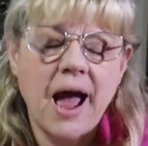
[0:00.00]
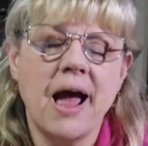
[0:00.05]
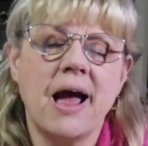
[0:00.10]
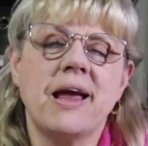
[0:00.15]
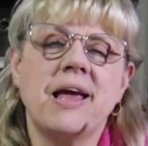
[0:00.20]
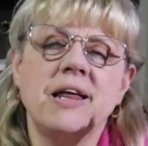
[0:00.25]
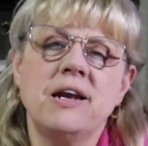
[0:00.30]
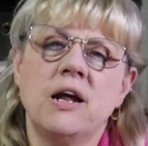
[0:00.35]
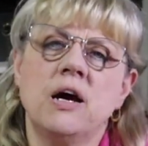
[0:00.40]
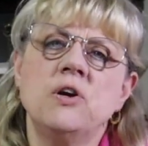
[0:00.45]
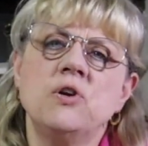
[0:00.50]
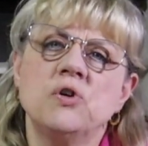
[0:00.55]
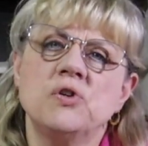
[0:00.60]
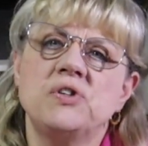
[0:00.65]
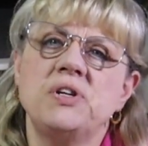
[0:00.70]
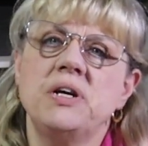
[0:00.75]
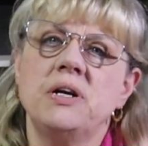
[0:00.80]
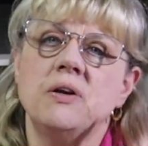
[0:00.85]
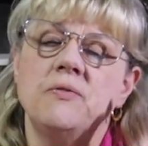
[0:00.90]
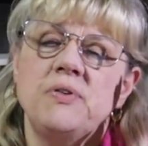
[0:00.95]
I can
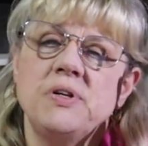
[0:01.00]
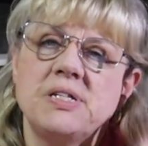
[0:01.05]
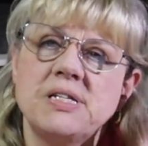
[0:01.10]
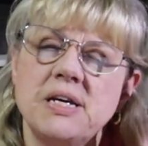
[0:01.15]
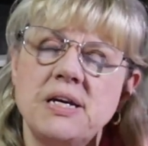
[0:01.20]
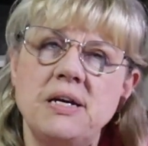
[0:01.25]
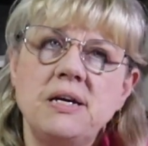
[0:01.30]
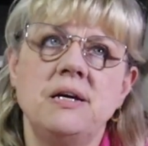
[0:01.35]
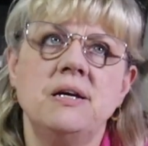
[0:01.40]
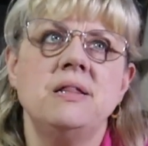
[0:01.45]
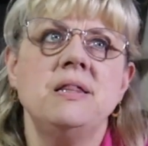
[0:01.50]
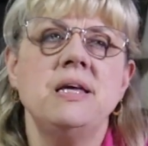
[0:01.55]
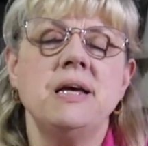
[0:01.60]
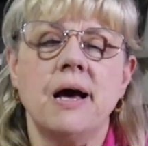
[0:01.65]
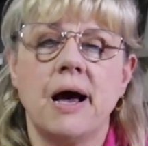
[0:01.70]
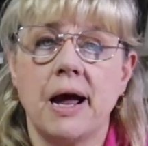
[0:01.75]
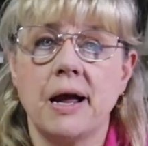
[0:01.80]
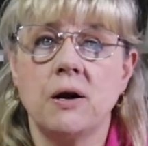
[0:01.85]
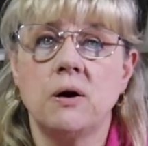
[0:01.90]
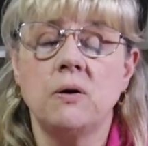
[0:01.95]
understand if it's in
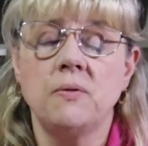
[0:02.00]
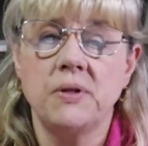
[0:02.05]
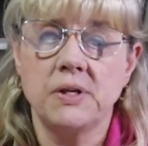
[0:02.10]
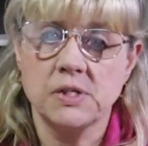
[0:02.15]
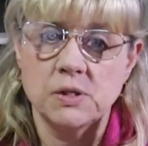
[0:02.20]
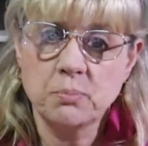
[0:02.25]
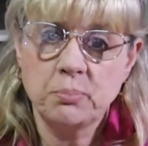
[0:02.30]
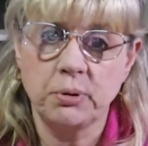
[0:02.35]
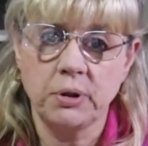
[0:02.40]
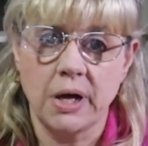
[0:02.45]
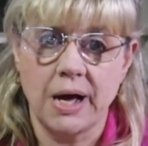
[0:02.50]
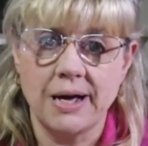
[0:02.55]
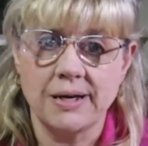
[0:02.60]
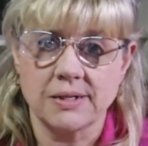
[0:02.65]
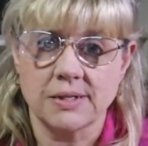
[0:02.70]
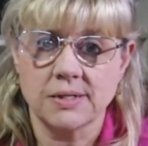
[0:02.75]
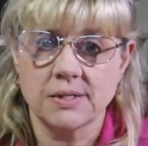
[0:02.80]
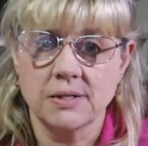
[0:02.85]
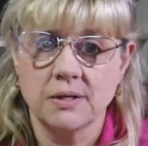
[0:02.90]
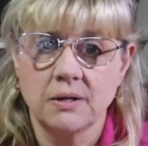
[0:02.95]
the aisle that's
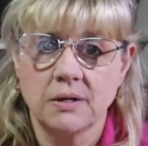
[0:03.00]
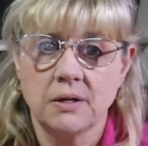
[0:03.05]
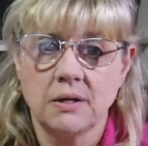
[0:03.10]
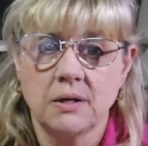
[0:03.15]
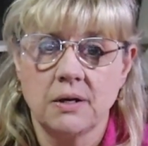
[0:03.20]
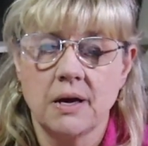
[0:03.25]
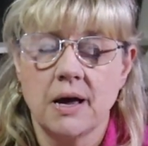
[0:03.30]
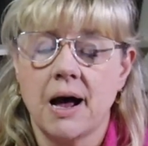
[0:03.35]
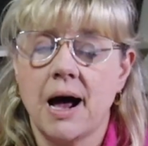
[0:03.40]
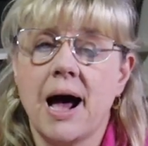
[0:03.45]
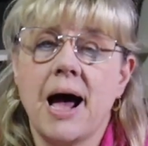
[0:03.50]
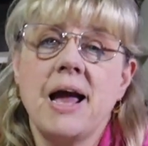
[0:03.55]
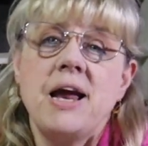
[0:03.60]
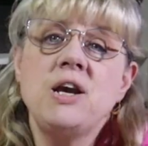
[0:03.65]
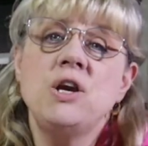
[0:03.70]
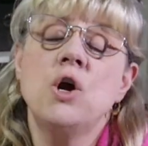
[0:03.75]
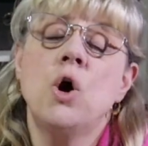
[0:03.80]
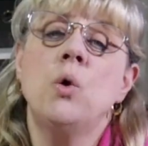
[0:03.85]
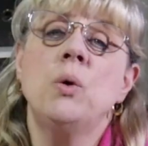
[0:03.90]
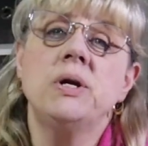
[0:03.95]
plus. I
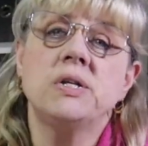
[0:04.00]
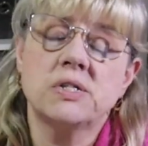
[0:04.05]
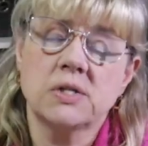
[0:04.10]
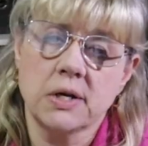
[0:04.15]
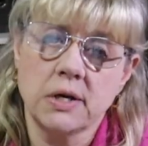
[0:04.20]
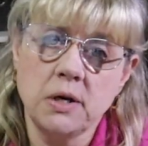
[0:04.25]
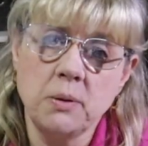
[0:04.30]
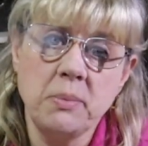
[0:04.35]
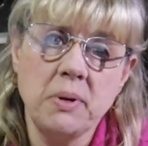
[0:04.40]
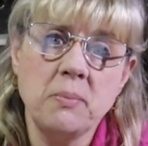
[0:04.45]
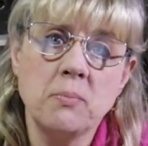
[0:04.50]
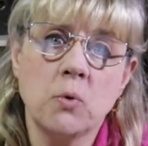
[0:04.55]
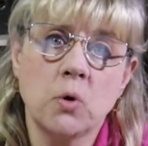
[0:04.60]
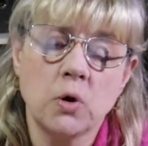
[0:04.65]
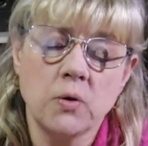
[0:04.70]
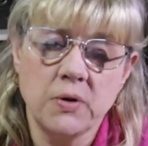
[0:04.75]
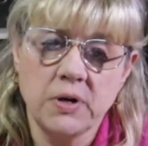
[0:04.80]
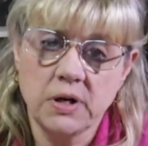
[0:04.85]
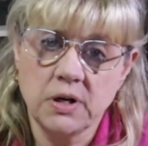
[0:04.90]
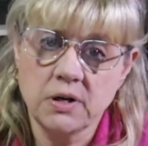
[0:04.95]
know it's going to be
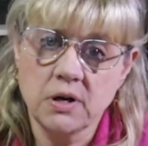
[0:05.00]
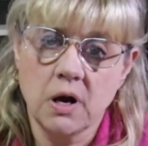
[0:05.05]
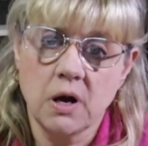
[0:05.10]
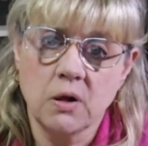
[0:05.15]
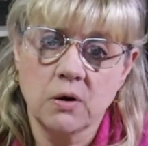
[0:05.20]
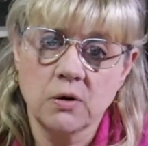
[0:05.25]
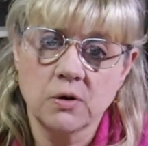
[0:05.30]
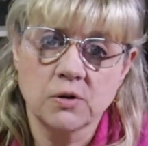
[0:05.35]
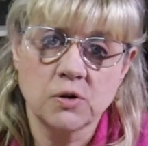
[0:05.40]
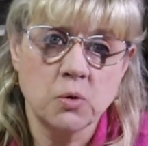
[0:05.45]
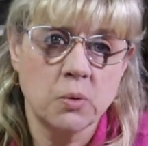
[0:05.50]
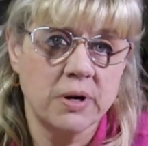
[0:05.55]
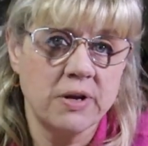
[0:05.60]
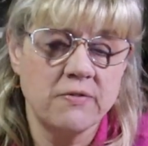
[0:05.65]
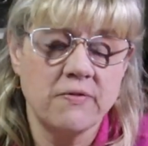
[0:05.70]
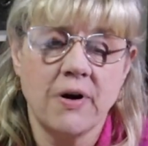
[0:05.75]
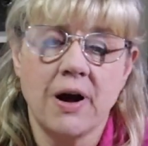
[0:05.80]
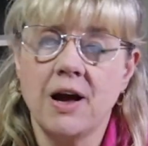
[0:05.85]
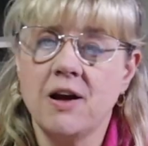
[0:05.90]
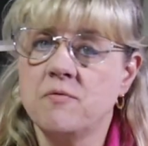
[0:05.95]
more than
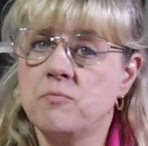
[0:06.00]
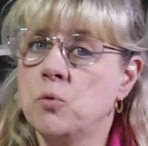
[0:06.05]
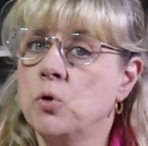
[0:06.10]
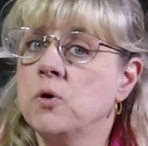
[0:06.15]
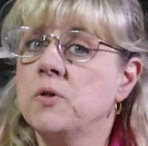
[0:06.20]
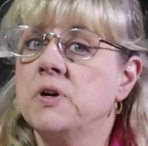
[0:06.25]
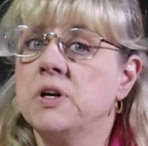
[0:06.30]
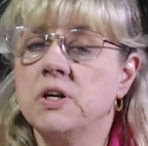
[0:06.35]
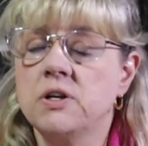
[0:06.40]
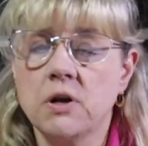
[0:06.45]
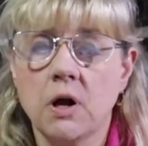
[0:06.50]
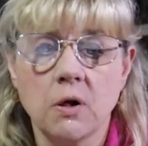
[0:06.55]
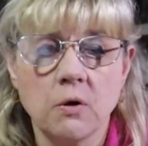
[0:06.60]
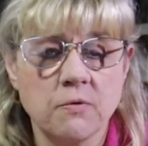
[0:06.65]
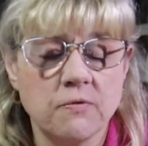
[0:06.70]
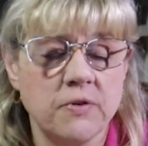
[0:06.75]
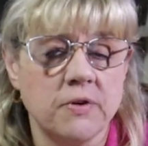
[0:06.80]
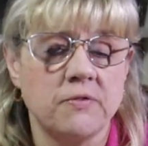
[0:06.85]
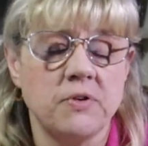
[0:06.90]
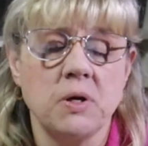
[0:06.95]
$1.25, more than
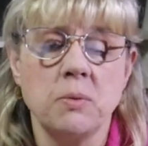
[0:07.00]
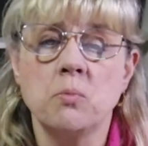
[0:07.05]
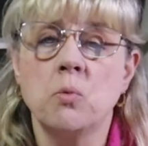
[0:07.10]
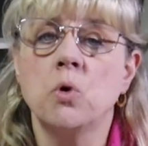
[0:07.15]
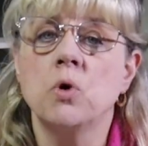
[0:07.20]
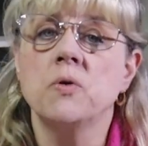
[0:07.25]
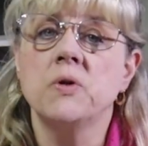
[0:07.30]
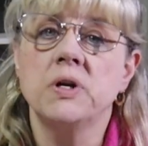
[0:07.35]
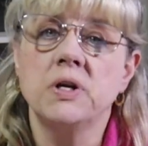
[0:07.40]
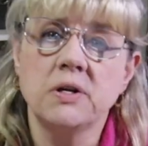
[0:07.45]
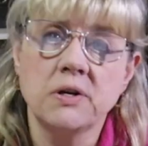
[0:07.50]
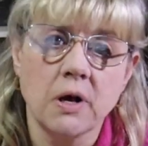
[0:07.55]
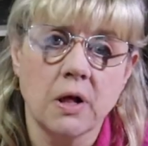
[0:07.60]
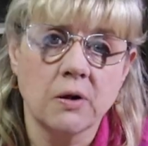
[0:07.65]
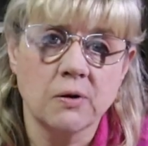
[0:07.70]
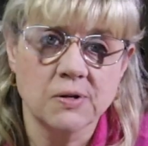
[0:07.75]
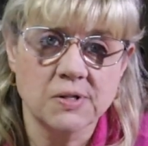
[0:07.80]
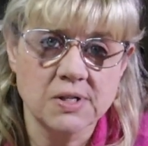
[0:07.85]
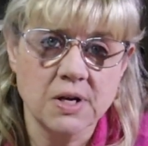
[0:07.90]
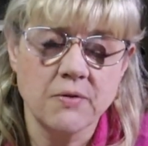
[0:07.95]
$1.50, more than
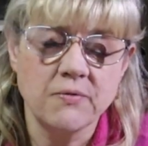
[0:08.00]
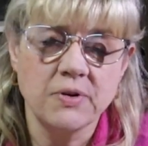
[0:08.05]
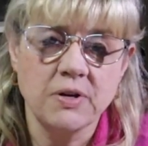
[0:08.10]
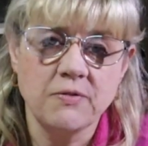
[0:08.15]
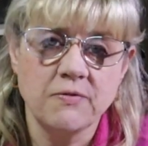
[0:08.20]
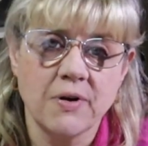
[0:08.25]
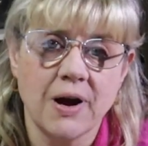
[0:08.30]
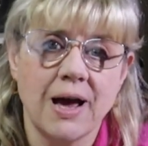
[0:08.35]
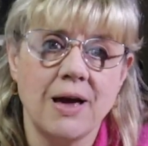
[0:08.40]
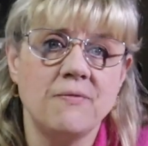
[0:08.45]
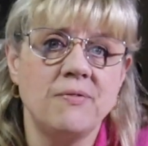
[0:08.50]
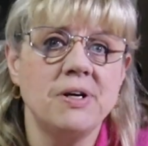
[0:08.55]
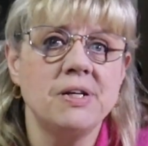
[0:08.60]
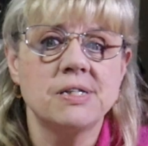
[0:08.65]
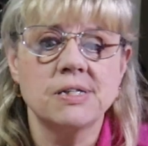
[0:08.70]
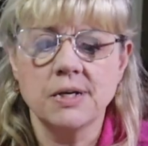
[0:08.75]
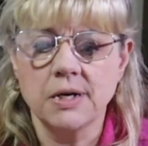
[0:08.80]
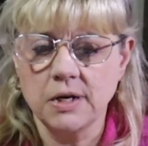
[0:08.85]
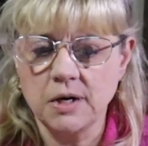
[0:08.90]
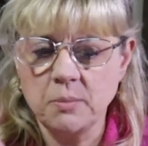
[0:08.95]
$1.75.
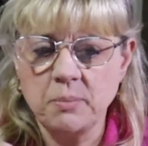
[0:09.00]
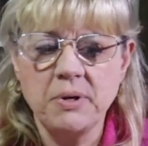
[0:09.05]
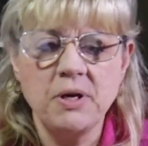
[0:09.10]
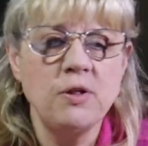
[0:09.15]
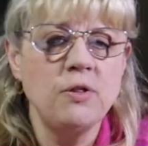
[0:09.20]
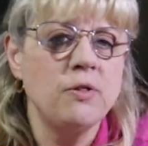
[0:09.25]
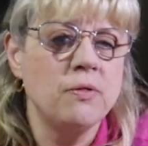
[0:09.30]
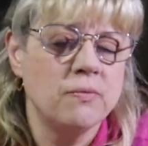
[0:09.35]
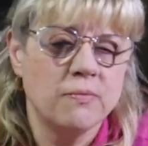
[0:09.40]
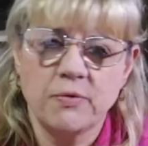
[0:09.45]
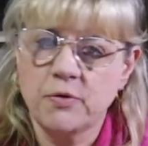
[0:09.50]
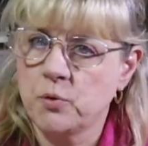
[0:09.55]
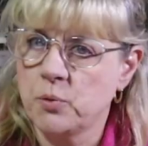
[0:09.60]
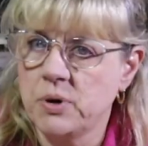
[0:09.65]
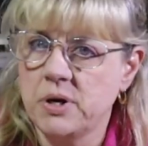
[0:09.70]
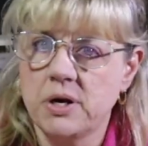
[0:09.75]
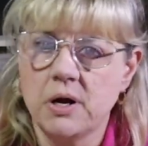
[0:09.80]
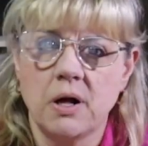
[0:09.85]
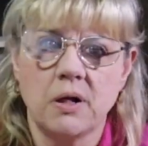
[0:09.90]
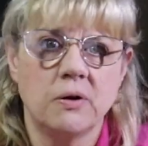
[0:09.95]
It's going to be
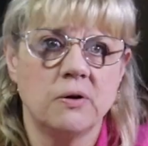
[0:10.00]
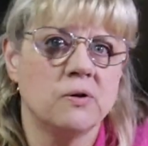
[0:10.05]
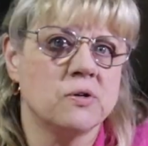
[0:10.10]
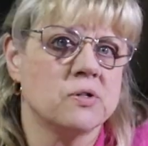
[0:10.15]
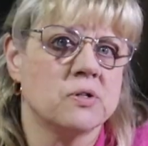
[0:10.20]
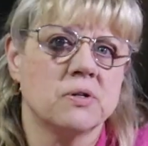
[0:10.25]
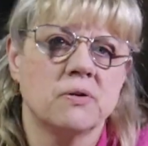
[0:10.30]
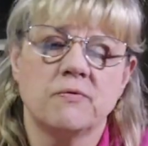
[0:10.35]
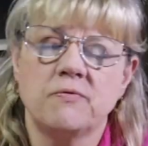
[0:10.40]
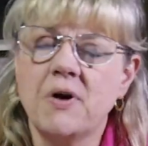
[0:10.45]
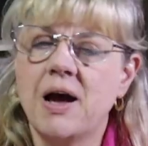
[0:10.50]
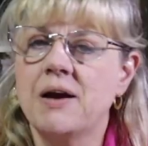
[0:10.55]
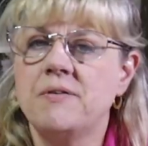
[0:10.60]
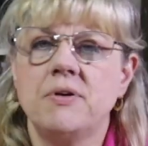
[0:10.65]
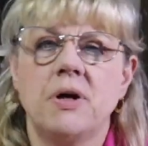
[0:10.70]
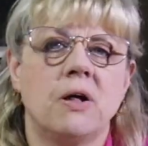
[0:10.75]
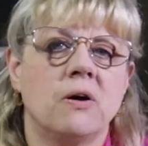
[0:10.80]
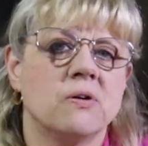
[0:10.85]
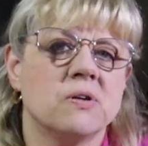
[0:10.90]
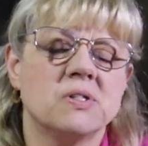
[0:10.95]
$3, $5,
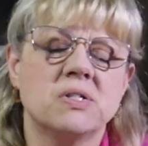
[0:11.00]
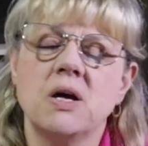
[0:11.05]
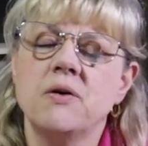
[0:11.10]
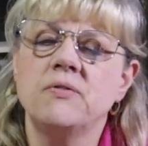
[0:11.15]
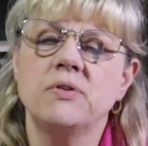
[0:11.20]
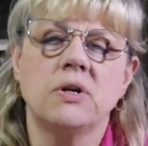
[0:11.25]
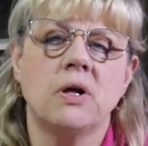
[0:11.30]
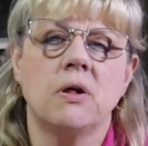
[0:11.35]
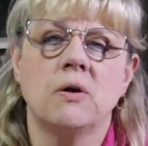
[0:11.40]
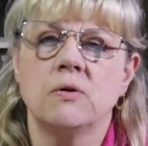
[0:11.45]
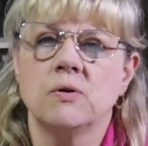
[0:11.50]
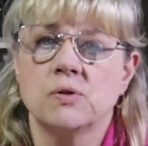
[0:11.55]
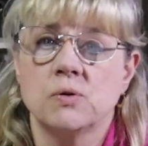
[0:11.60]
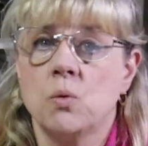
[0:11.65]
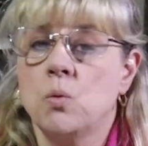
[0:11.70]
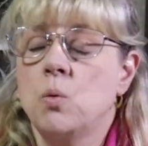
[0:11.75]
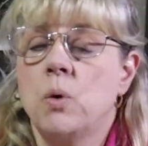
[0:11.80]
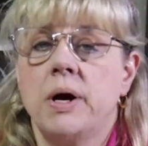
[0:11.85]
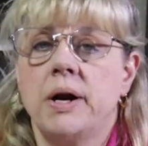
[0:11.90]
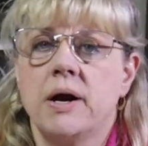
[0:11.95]

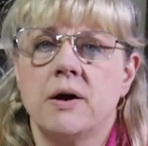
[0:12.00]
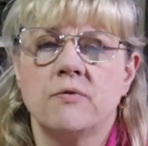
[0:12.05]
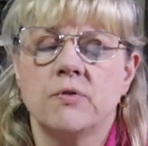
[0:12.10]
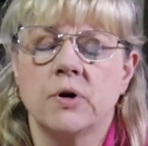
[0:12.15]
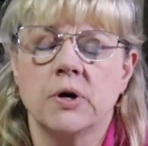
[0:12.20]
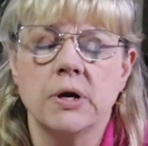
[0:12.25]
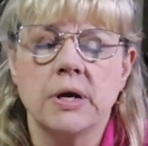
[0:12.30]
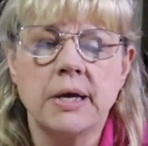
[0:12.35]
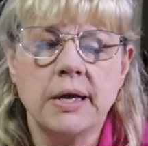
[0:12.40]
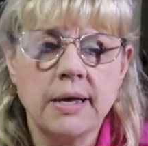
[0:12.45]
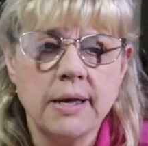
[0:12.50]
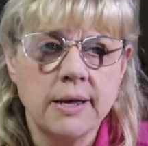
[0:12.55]
$7, whatever.